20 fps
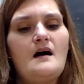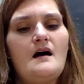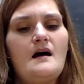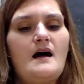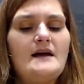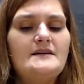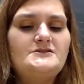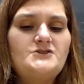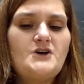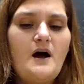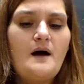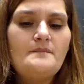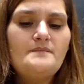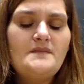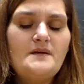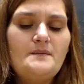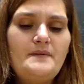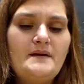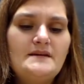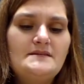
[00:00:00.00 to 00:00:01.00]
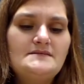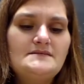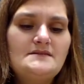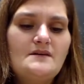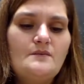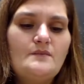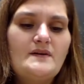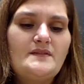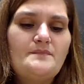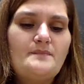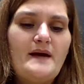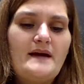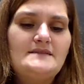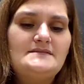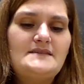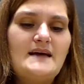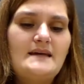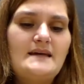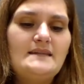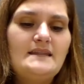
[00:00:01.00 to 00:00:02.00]
I chomp the pizza with my
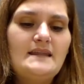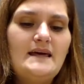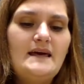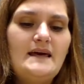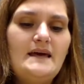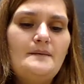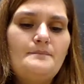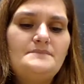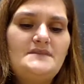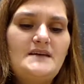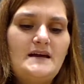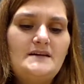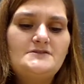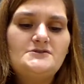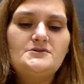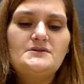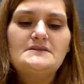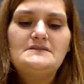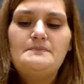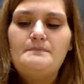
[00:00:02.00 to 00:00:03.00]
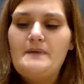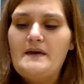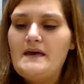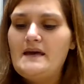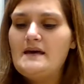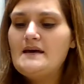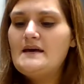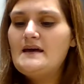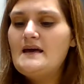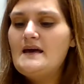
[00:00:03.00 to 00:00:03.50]
deadly, dangerous beak.